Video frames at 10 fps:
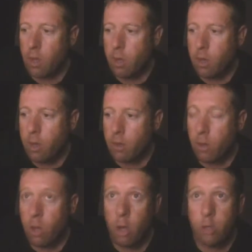Uh,
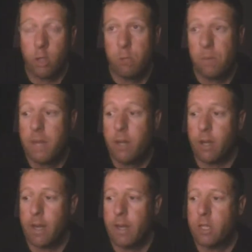at speed, I
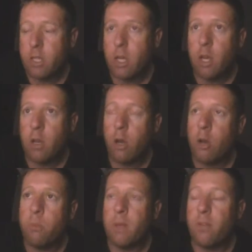guess, and
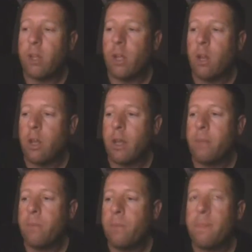on a bit of an
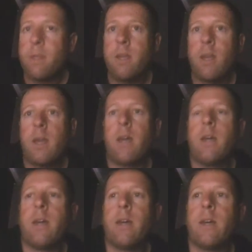incline,
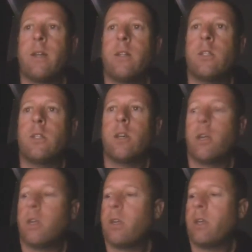and
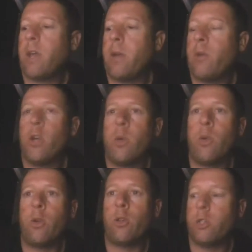I carried on going
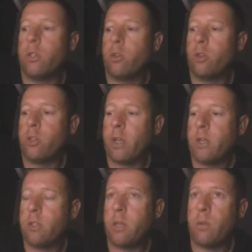across this crossing
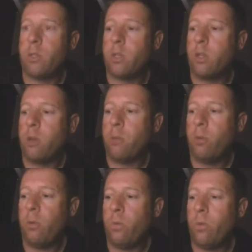as there was a
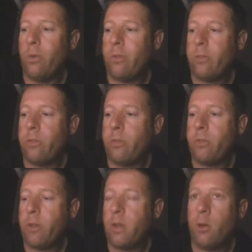couple
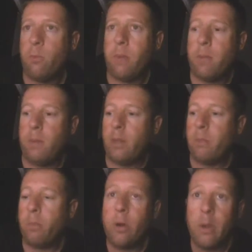with a little baby in their
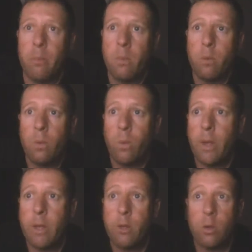pram
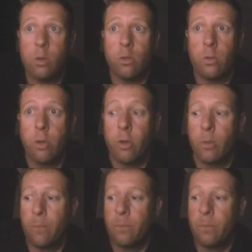waiting to cross the road